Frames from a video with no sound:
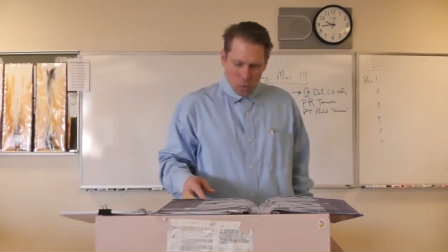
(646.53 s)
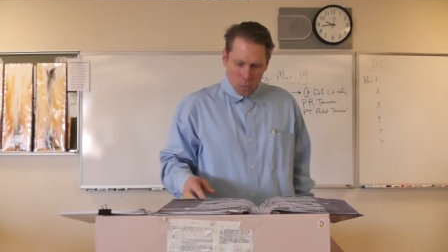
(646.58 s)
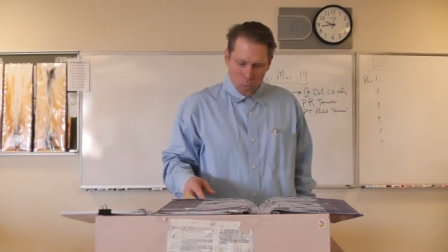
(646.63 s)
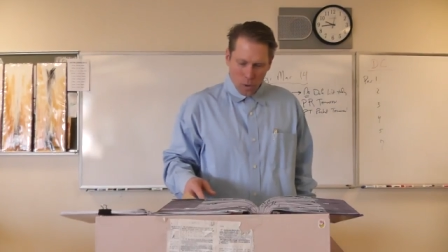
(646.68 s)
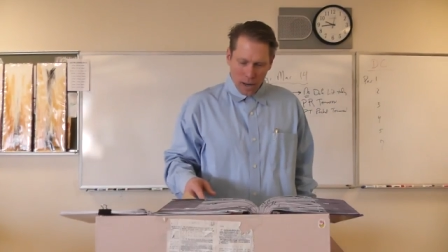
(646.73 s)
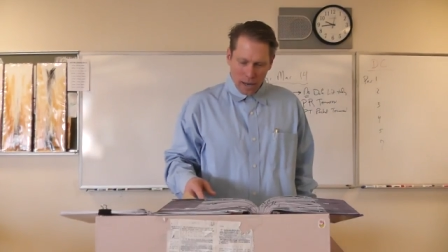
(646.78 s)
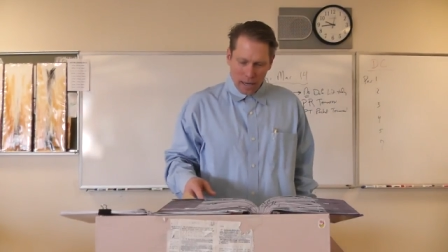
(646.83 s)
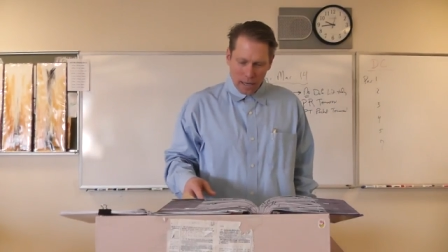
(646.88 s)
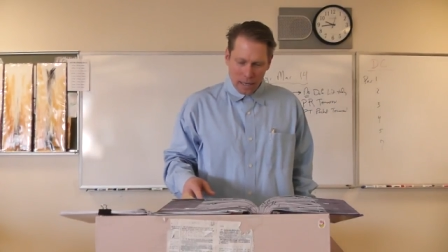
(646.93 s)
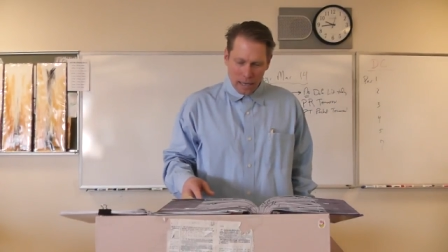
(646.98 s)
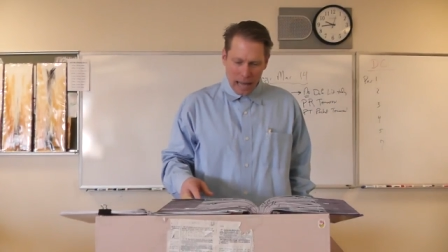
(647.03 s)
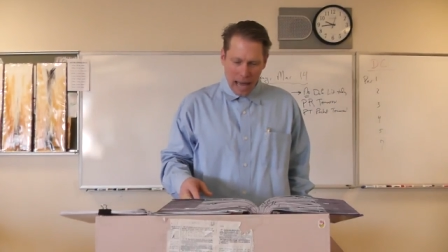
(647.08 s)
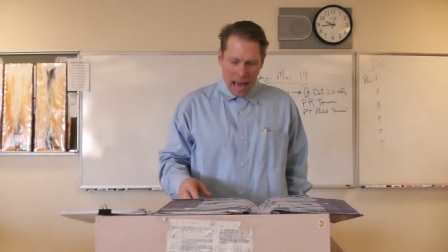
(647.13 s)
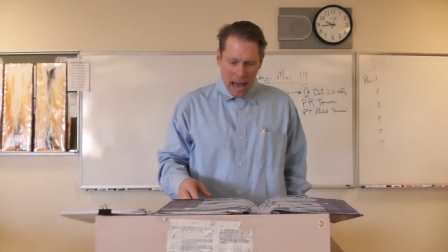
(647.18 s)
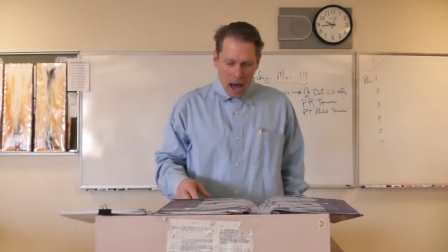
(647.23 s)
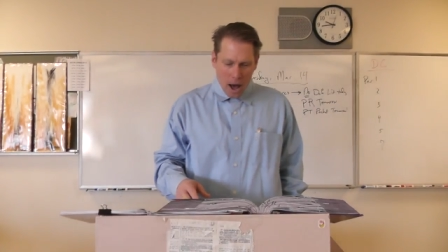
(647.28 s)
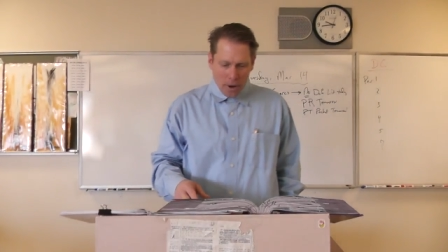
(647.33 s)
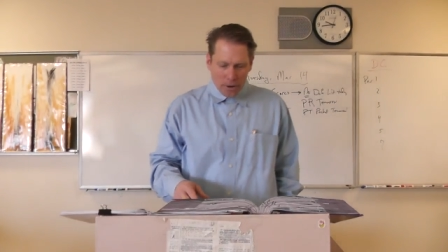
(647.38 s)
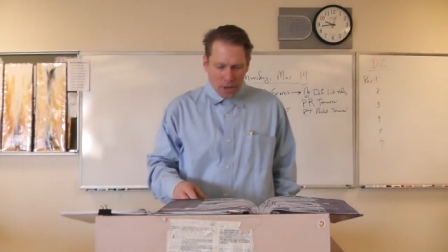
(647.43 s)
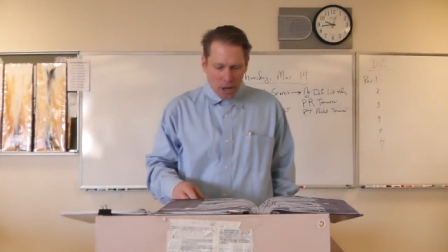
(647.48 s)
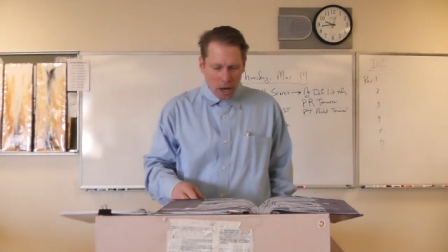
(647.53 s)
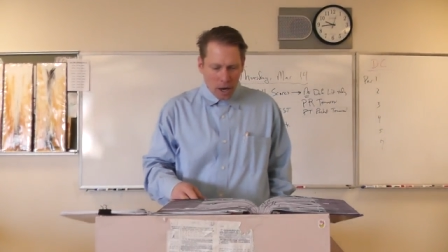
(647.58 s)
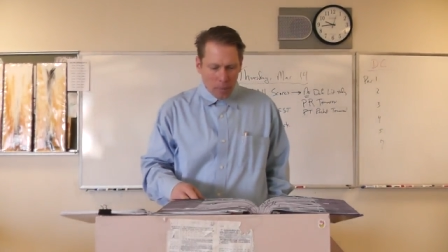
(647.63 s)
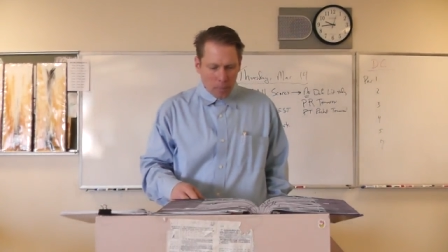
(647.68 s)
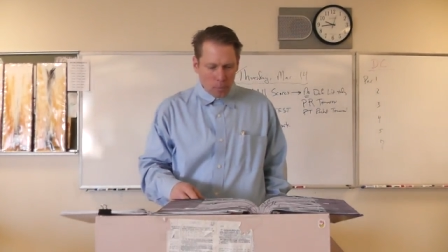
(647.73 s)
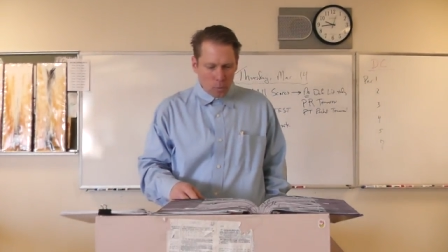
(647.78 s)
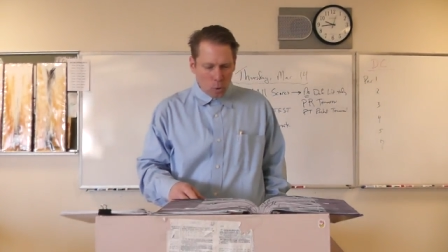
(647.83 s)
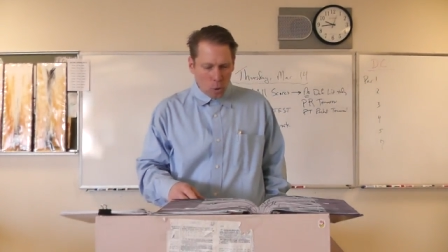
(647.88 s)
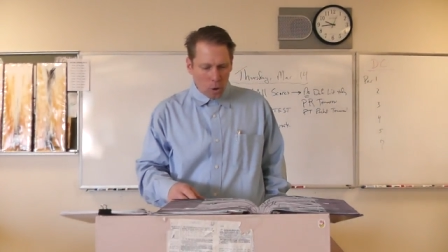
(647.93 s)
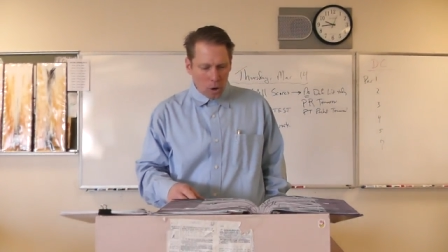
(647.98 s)
What loud
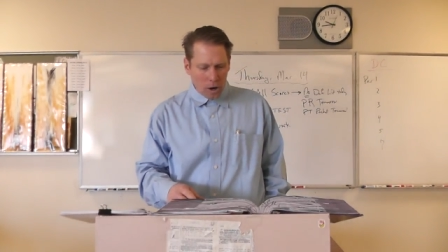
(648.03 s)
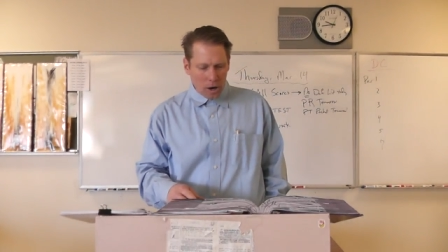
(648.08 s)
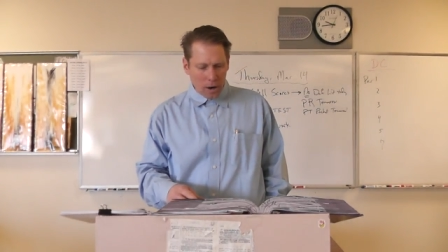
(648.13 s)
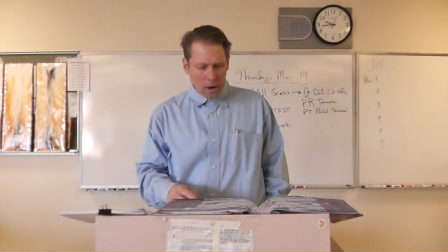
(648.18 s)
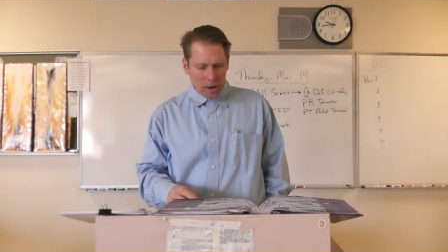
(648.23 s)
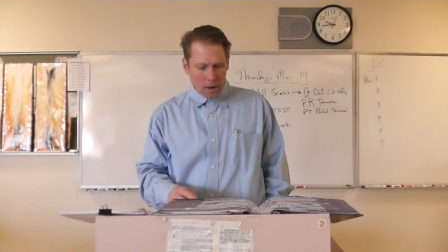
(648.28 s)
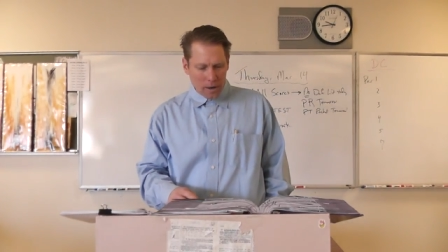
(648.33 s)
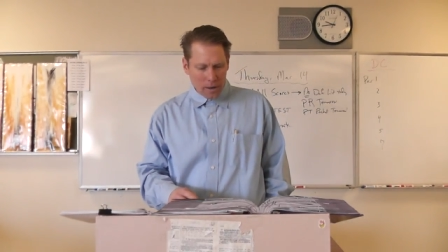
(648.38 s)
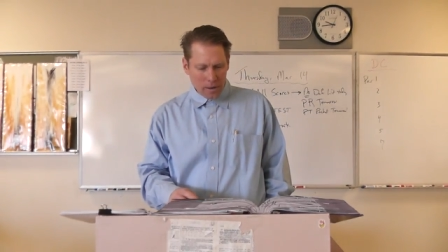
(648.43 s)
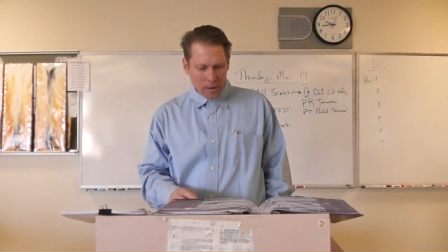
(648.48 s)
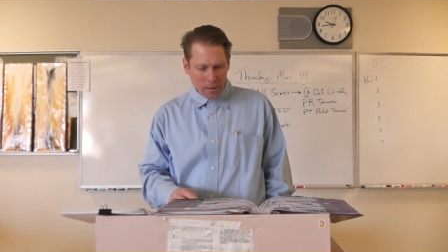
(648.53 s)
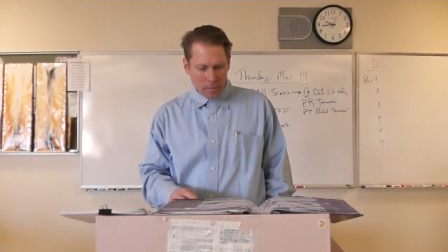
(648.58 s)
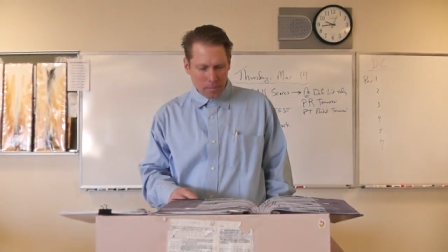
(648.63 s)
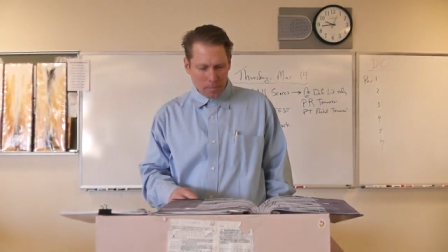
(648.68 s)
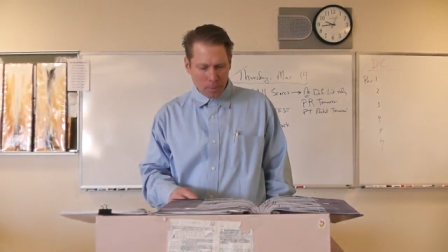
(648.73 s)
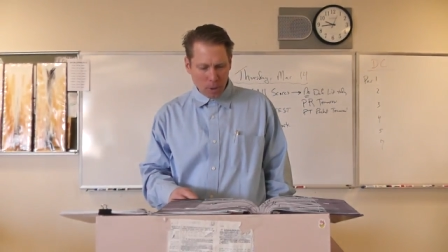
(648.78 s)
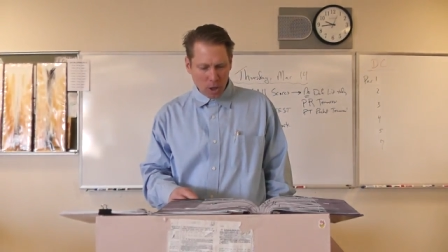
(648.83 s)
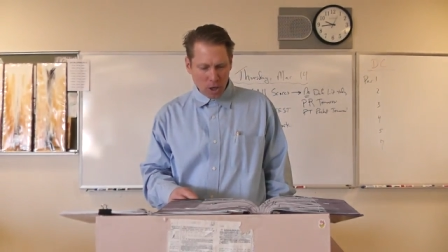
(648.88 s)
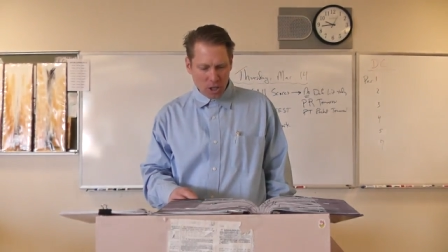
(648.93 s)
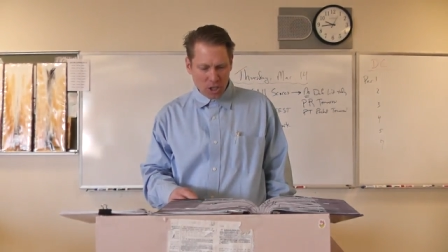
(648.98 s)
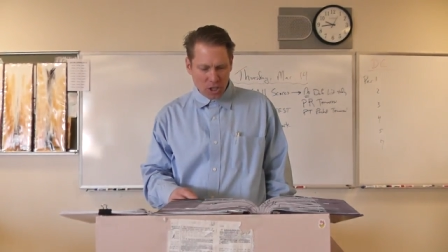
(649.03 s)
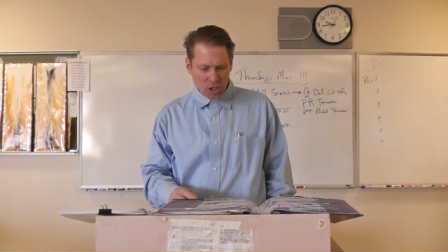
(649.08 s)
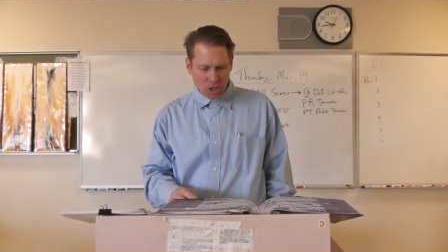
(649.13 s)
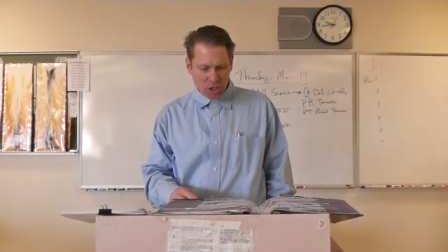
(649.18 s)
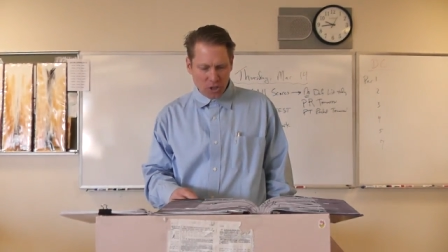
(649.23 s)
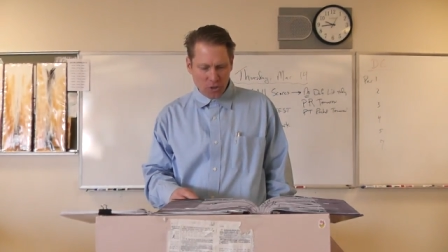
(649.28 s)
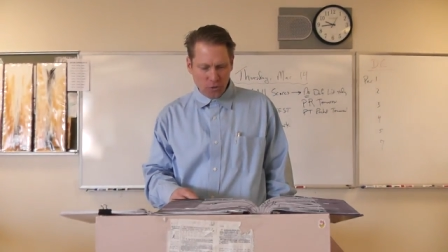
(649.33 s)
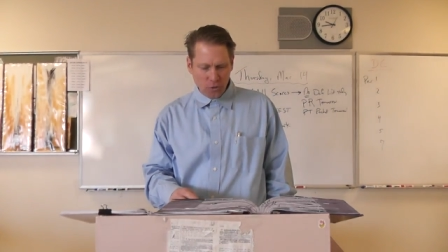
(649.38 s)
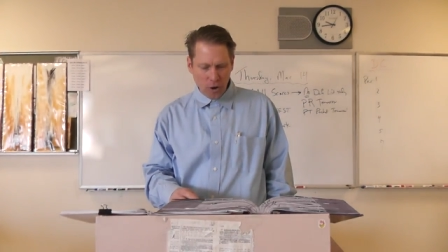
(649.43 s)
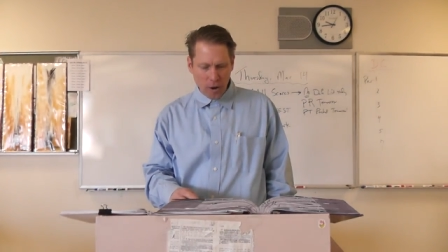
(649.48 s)
uproar
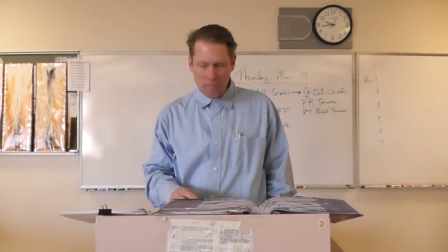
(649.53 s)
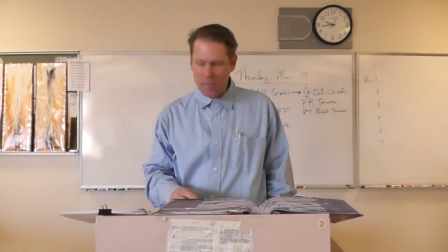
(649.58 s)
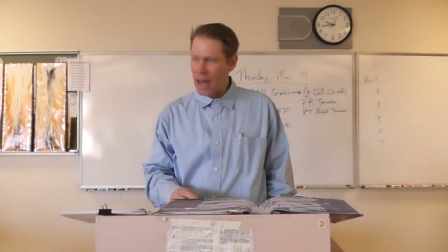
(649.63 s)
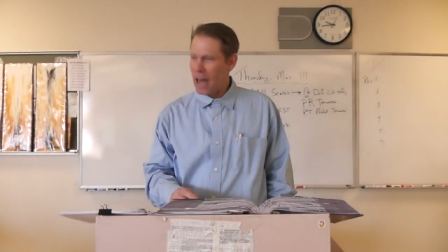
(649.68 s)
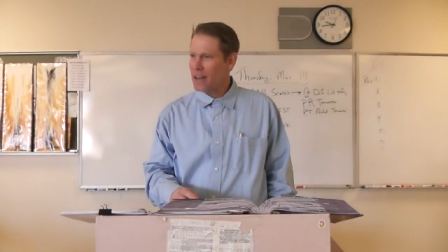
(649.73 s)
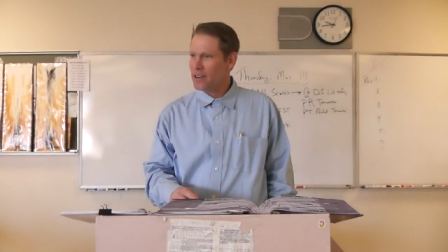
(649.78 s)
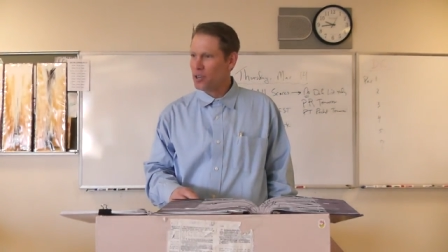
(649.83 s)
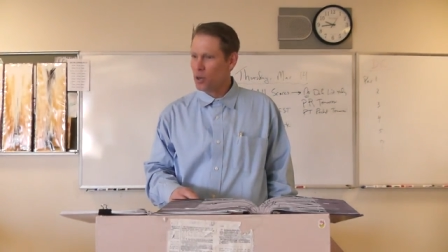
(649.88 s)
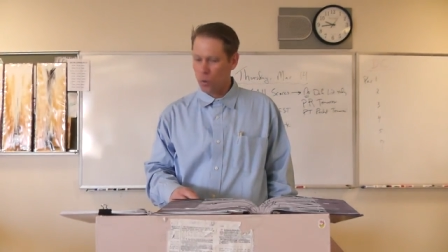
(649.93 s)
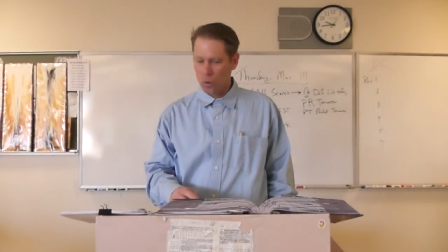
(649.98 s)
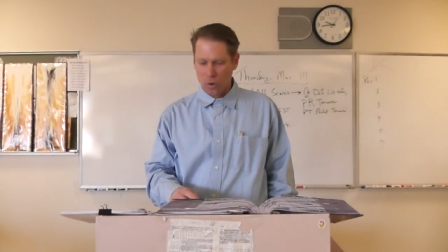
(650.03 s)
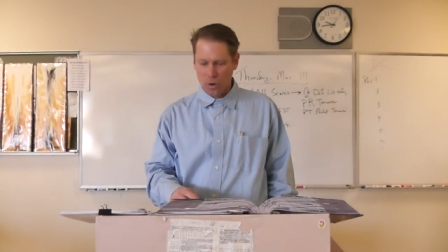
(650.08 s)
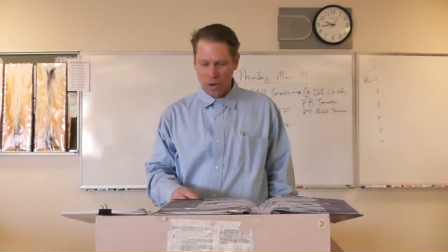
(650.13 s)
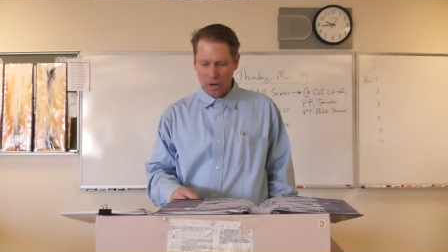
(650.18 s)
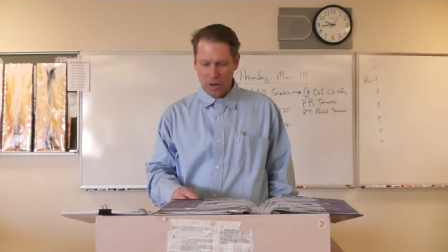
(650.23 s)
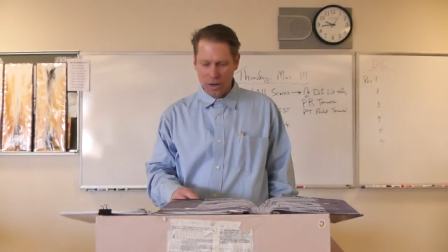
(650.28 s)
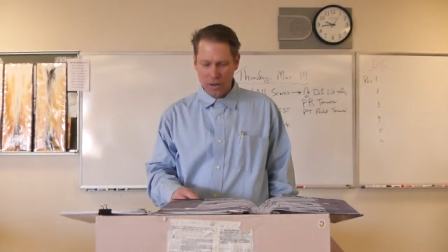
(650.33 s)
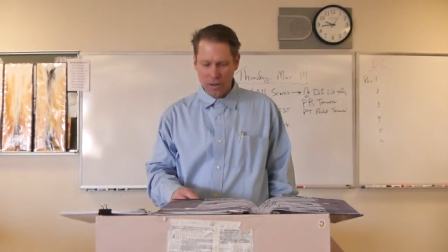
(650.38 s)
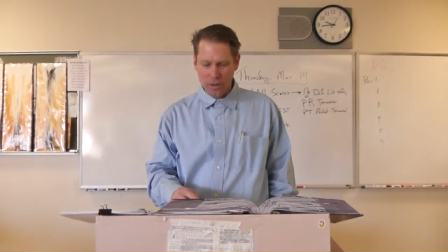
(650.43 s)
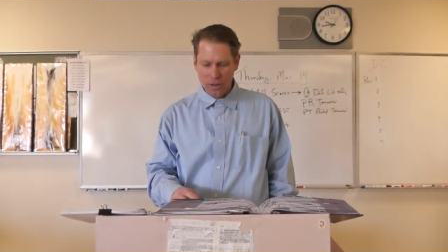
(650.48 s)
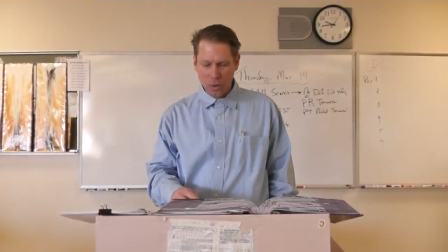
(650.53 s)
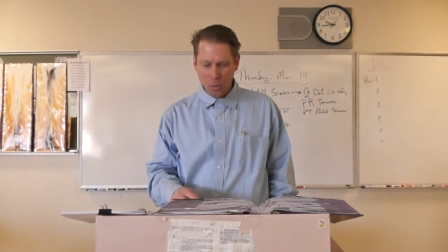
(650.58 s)
bursts from that door.